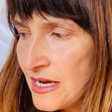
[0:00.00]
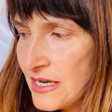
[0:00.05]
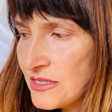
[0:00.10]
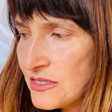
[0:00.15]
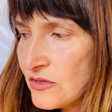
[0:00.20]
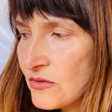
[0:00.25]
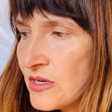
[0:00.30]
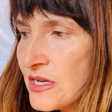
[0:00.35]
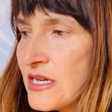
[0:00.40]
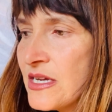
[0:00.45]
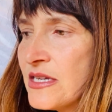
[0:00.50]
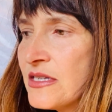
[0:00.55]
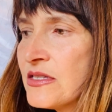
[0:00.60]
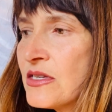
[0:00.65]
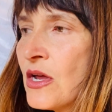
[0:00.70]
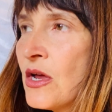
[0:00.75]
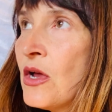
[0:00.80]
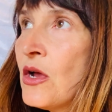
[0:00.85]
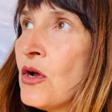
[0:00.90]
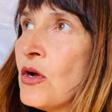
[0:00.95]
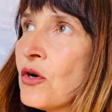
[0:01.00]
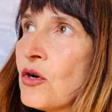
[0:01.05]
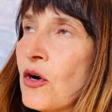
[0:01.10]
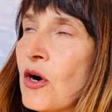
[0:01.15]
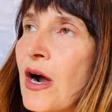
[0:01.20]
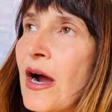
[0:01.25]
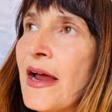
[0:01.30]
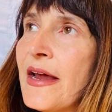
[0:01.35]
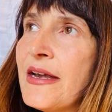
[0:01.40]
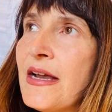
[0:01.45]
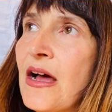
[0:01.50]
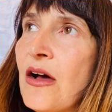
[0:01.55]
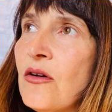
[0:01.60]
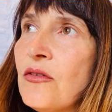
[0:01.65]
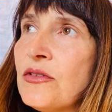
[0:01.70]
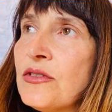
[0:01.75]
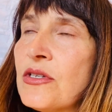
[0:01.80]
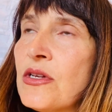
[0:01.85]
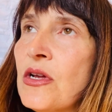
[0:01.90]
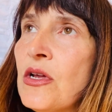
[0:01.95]
And so he's crying
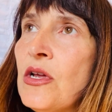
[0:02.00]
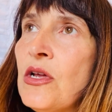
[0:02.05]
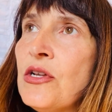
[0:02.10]
out,